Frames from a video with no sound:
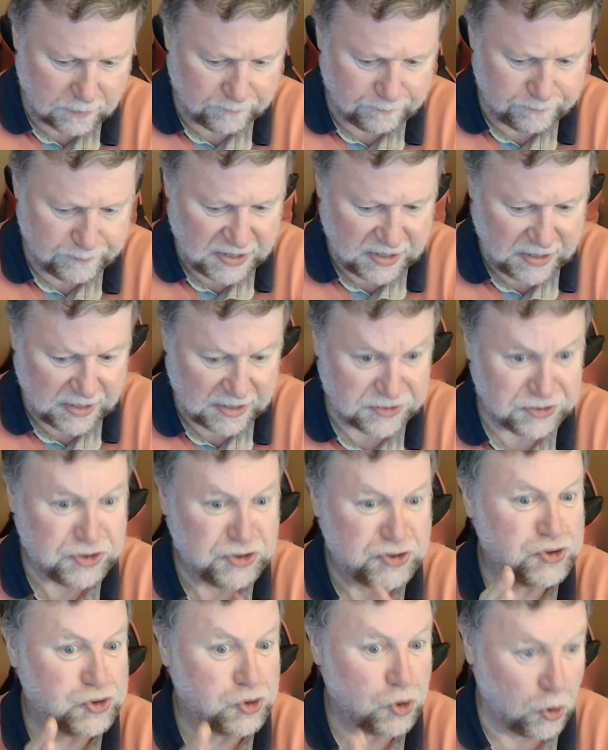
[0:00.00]
be it
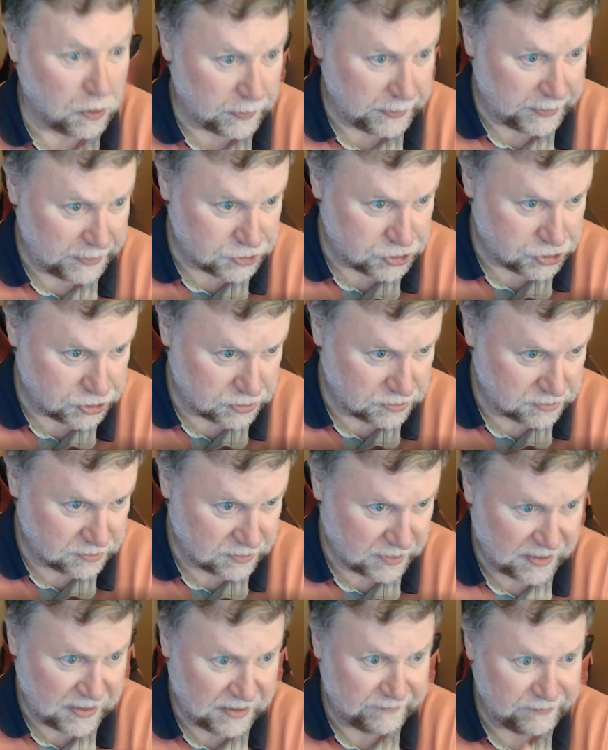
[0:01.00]
storage.
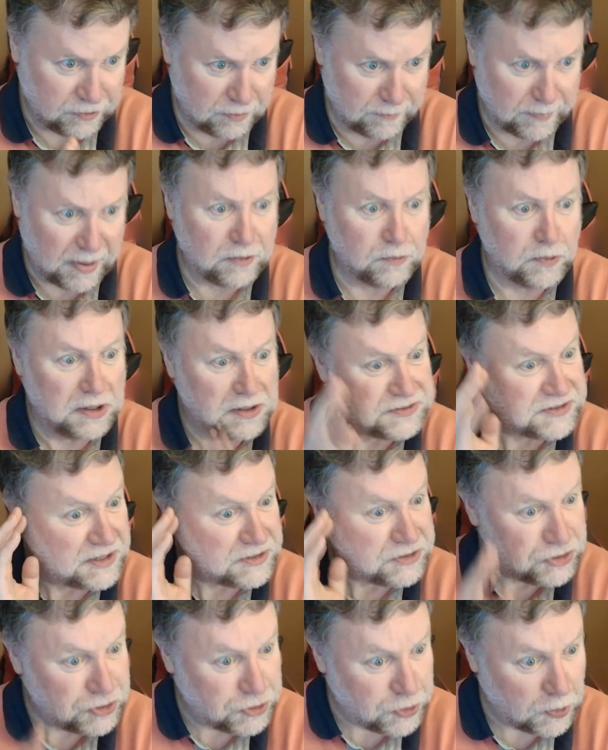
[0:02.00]
And I've learned, by the way, to say
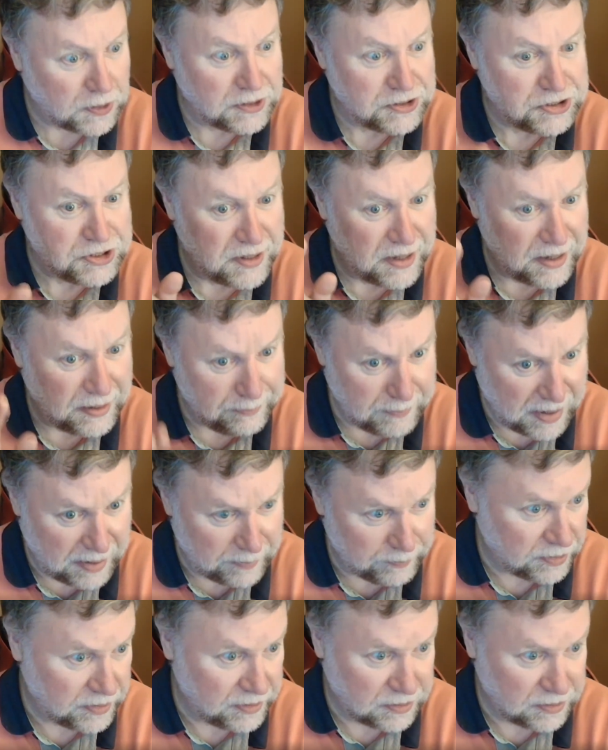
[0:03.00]
storage, not memory,